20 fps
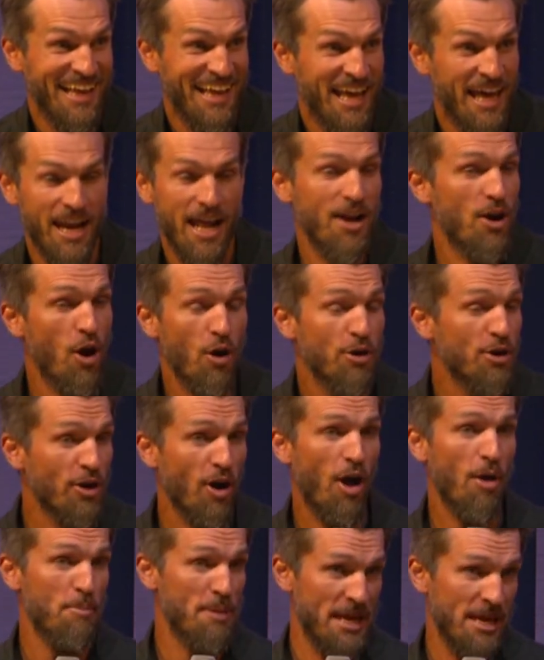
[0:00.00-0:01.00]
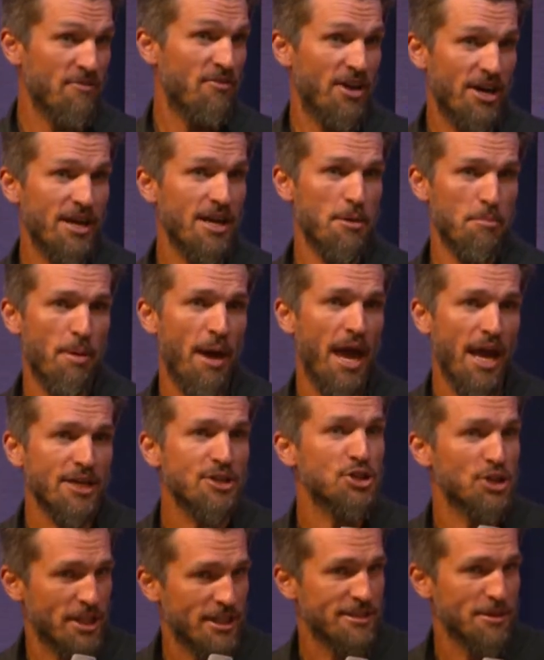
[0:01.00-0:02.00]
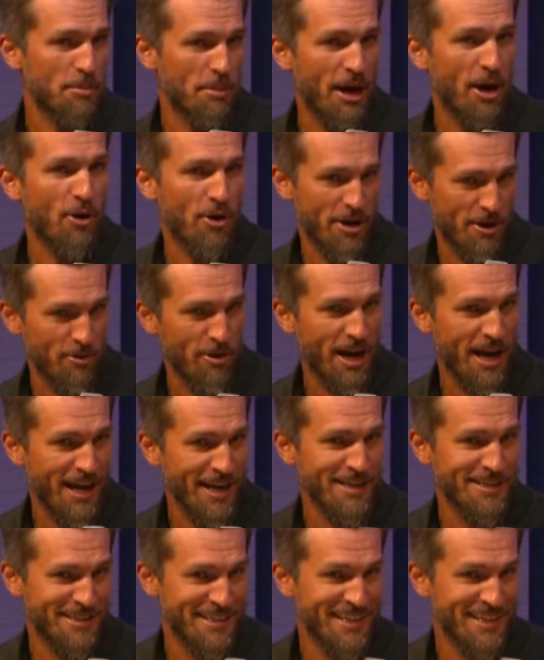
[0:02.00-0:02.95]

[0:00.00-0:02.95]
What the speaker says: And I know you're all being very impatient about it, right?